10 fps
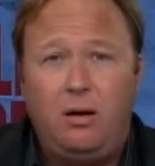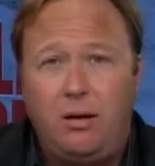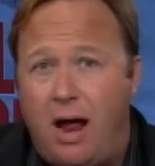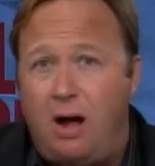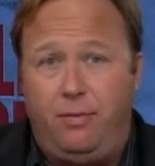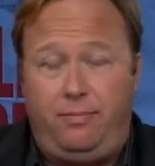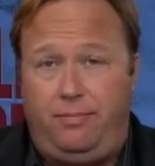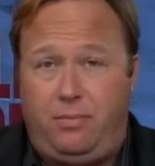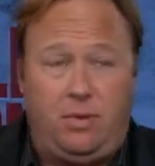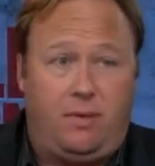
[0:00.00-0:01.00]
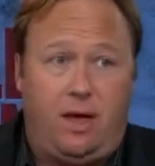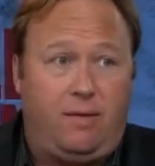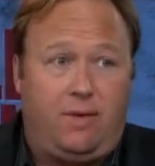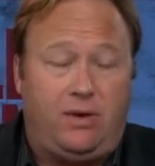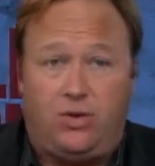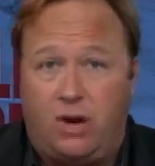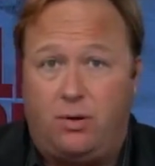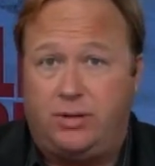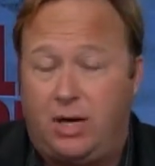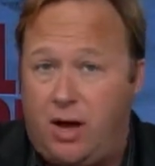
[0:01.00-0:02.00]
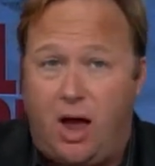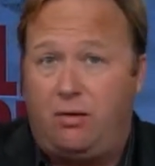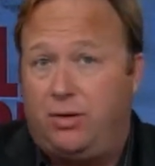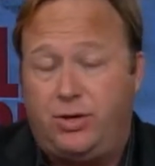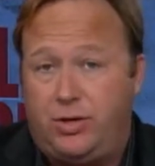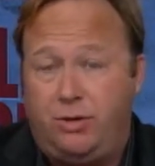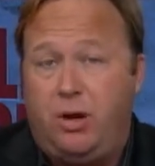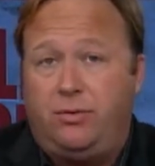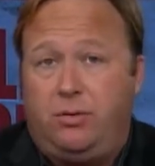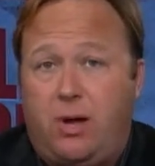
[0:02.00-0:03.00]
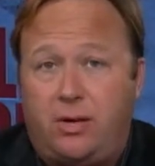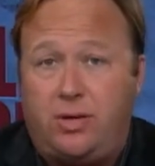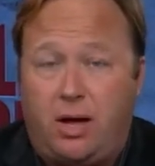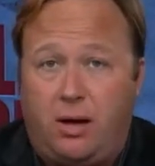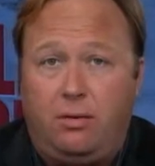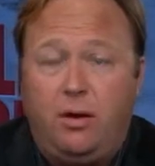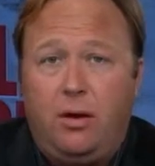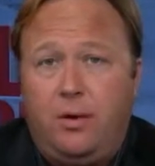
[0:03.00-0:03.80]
Now they have had generals in Congress, as you know, 2 days ago,